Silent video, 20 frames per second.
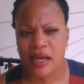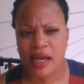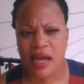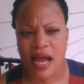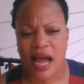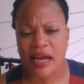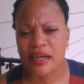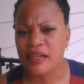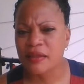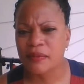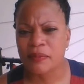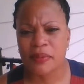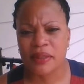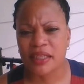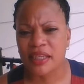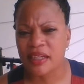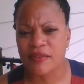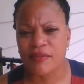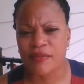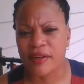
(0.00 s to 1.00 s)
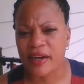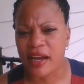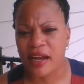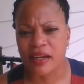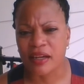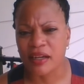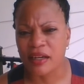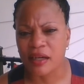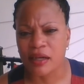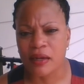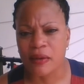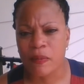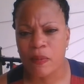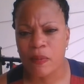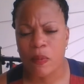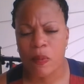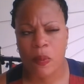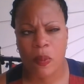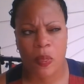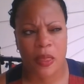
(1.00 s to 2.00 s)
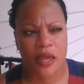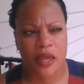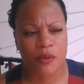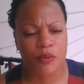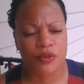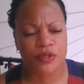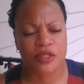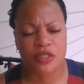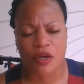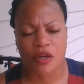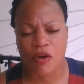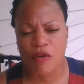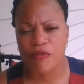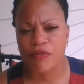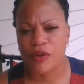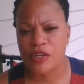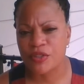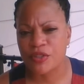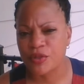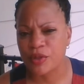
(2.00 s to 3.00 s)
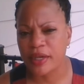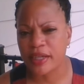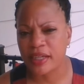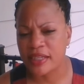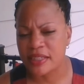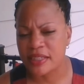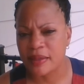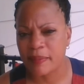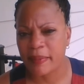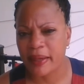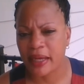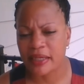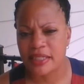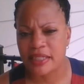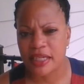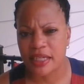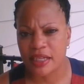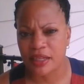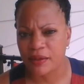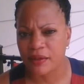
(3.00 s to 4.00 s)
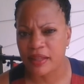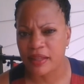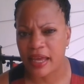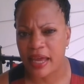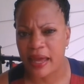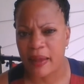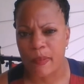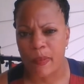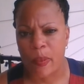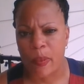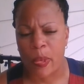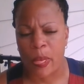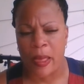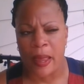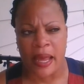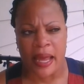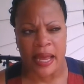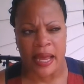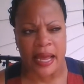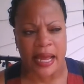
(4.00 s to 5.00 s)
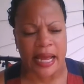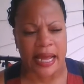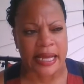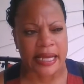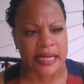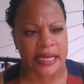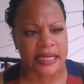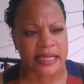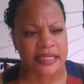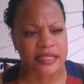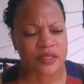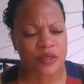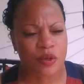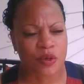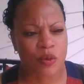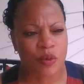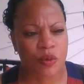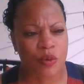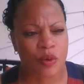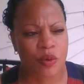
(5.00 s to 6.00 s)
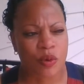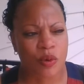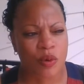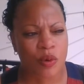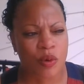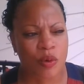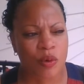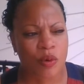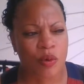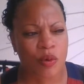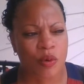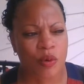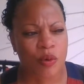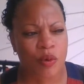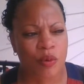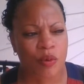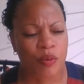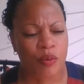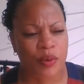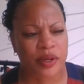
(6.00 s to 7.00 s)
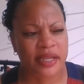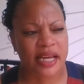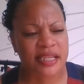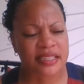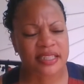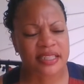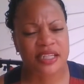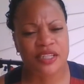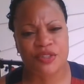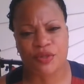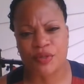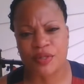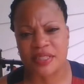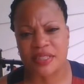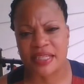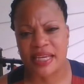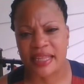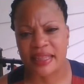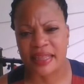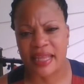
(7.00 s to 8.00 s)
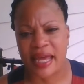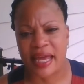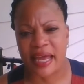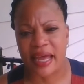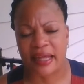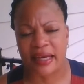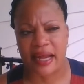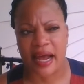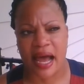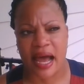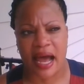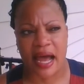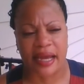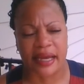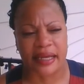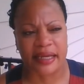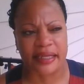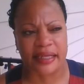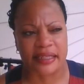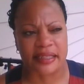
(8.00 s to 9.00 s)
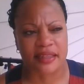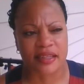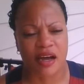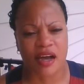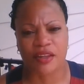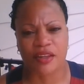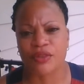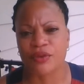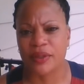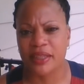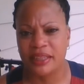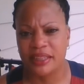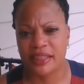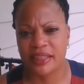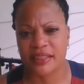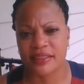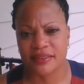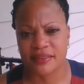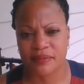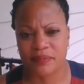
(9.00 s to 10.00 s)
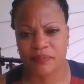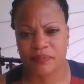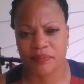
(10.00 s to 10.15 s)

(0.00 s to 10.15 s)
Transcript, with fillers: I couldn't believe what I heard. It was so frustrating to me to hear that. And when that teacher said that, I thought three things.